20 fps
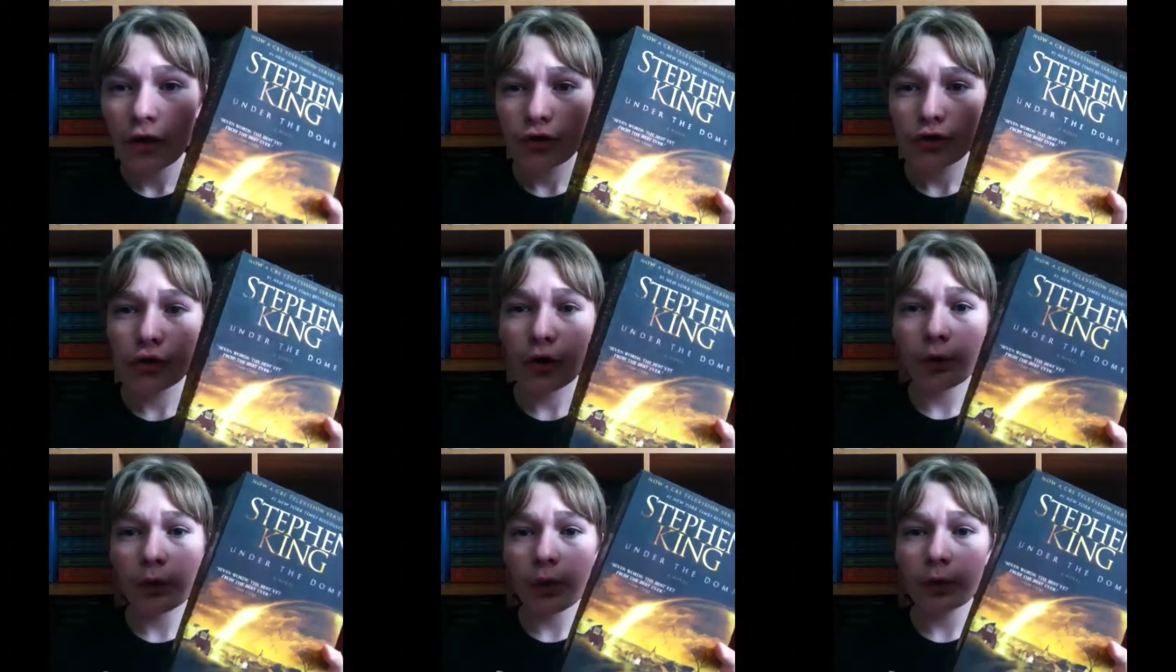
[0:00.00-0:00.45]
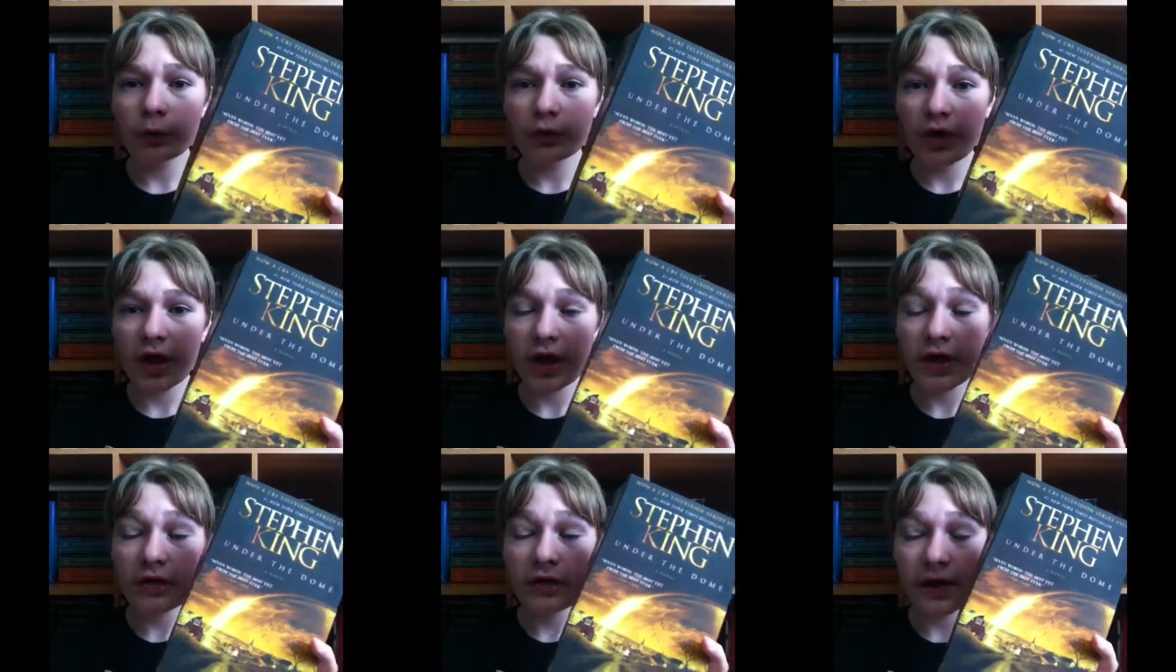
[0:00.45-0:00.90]
So it won't
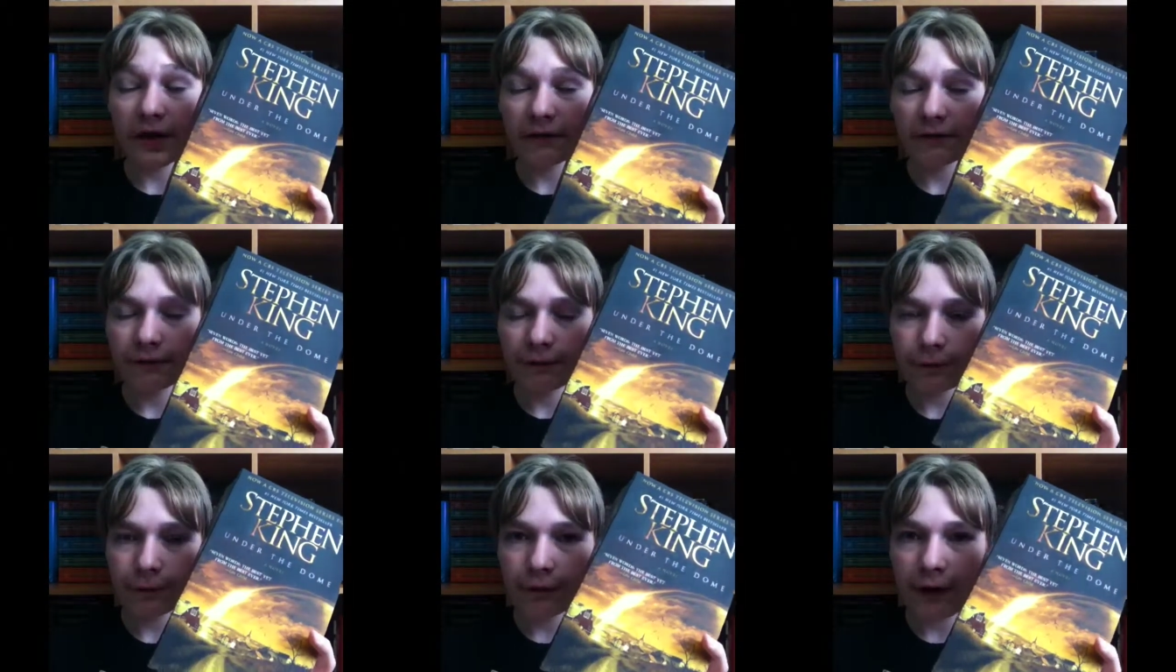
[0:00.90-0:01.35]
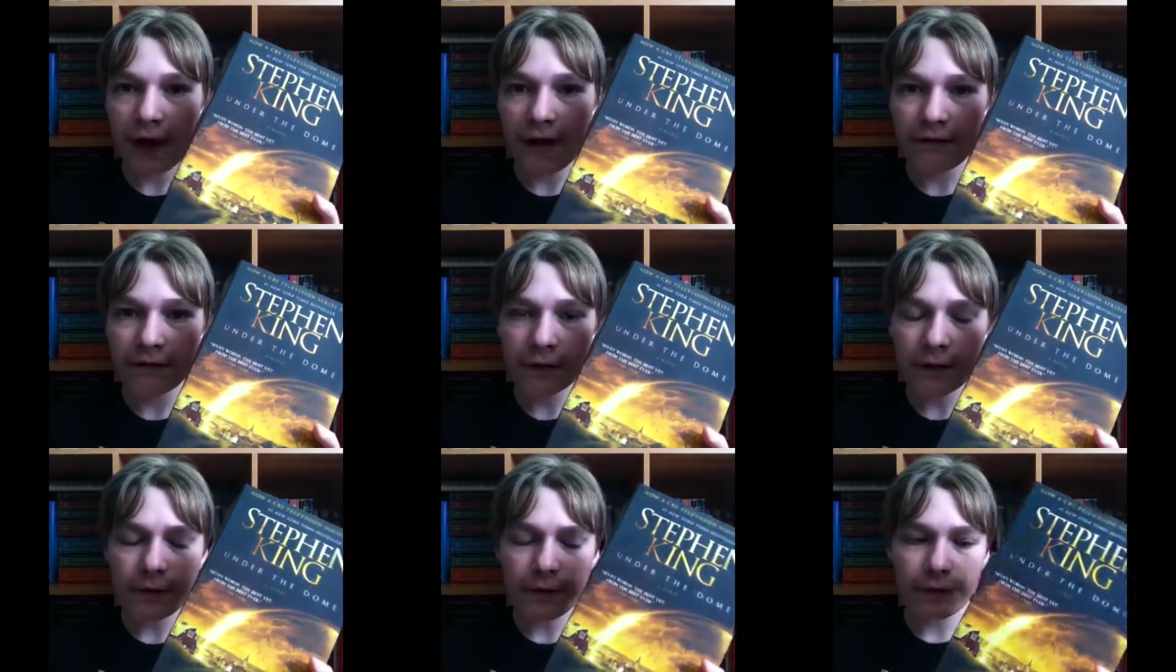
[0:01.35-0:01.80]
take like
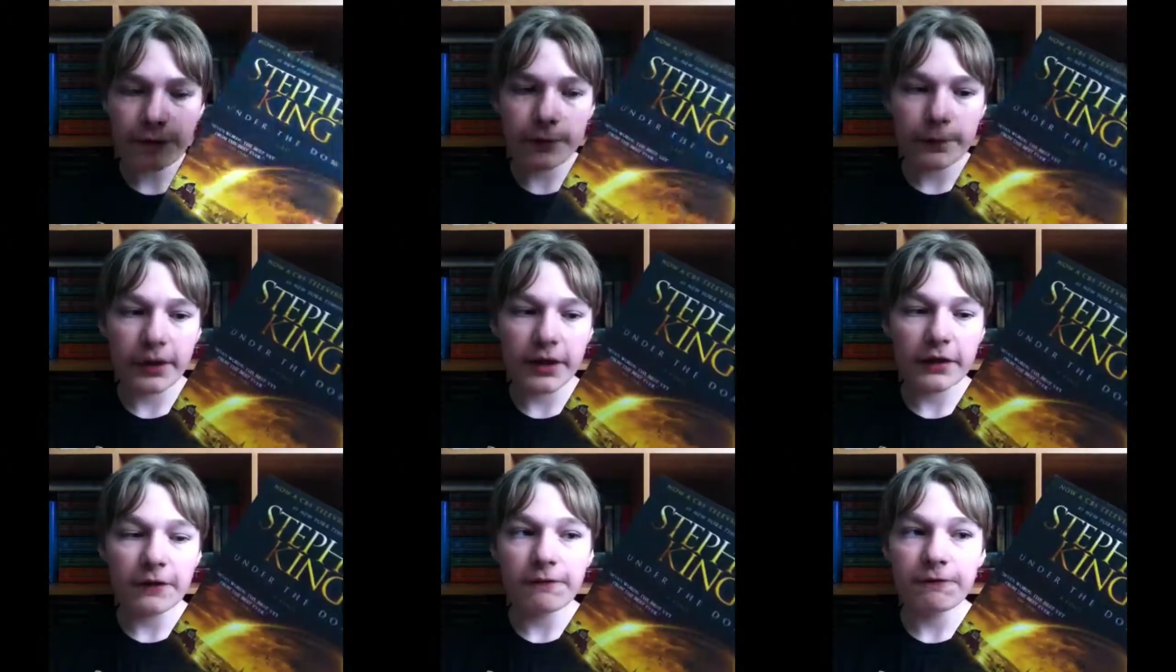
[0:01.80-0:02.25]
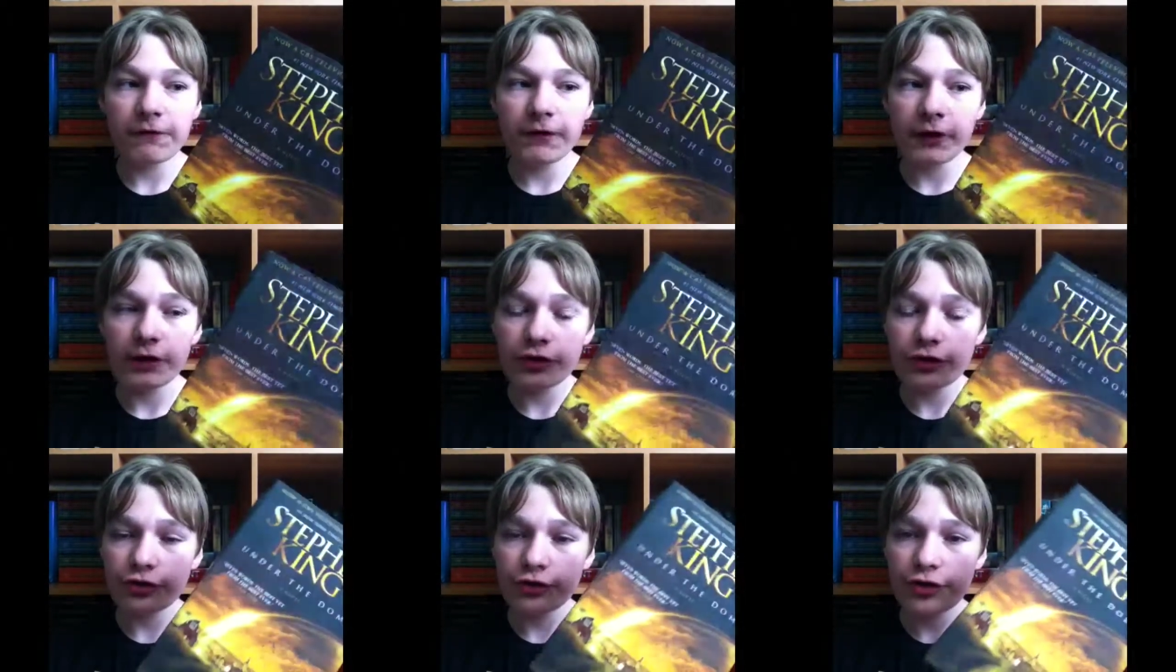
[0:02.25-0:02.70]
forever for me to
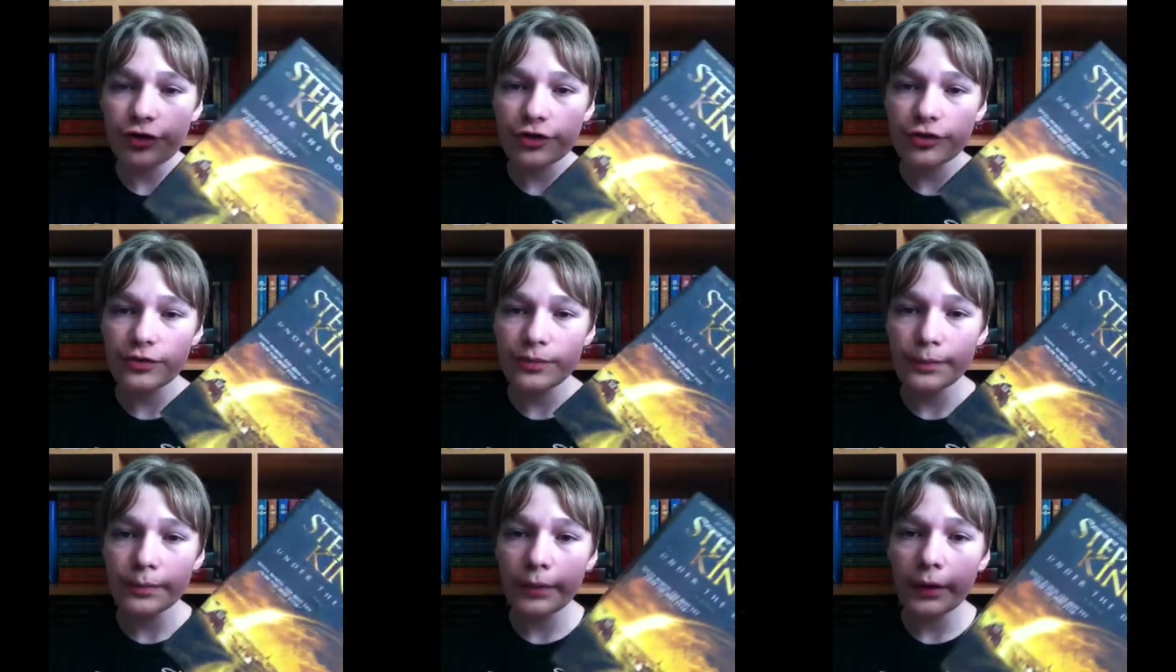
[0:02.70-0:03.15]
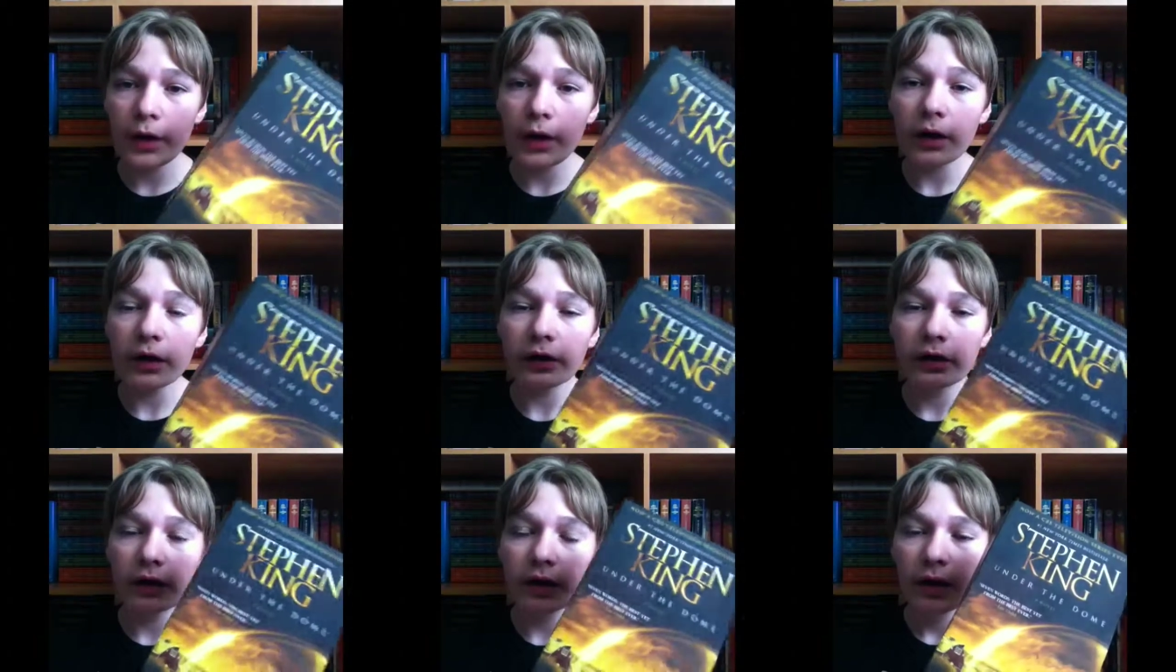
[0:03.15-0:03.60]
finish this
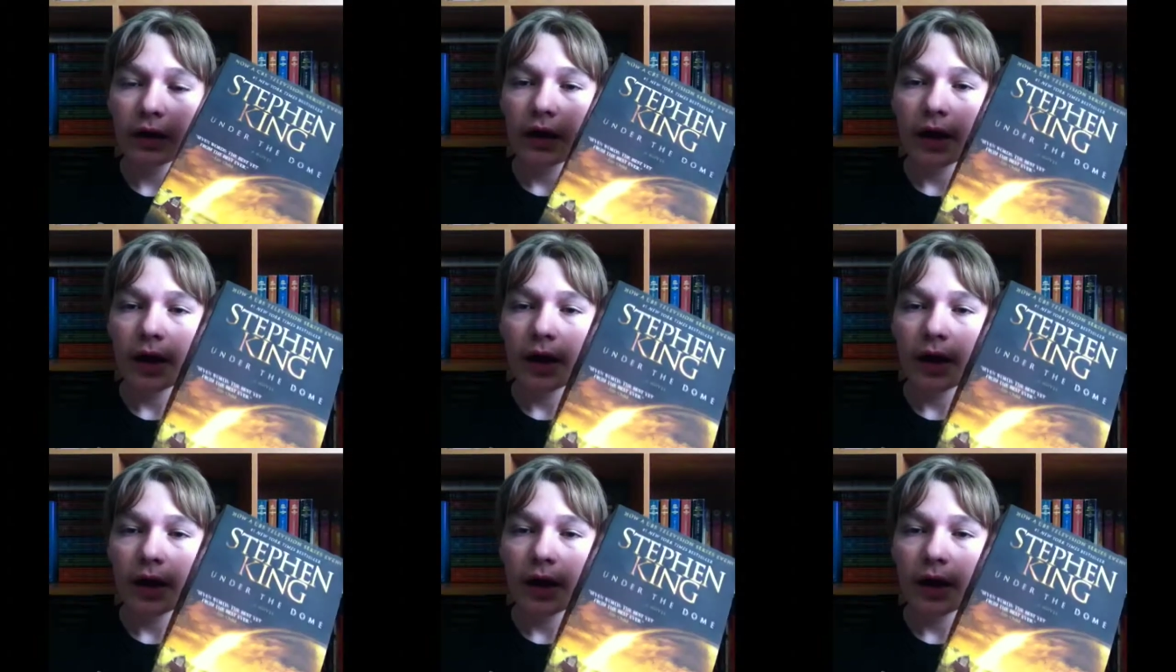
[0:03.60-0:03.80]
book.